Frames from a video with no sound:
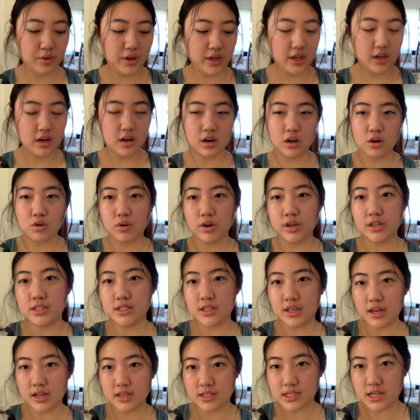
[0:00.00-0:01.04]
are going to
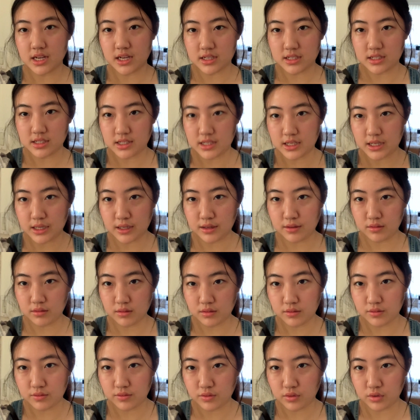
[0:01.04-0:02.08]
get tested
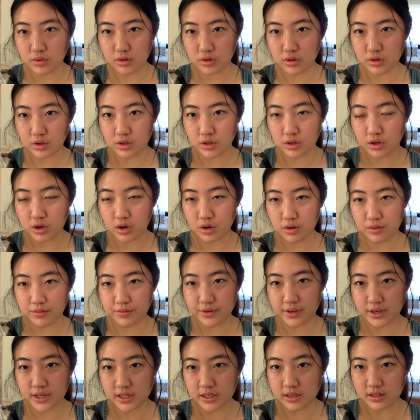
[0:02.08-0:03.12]
for
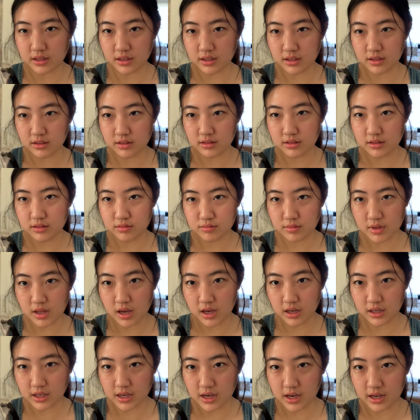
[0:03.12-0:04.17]
COVID
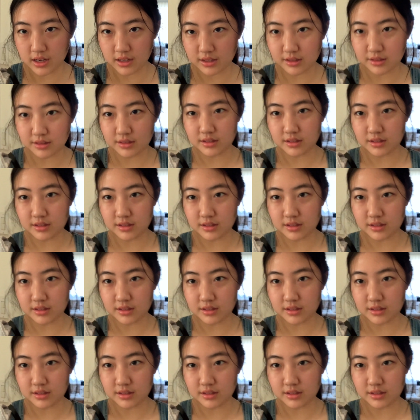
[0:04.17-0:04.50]
again.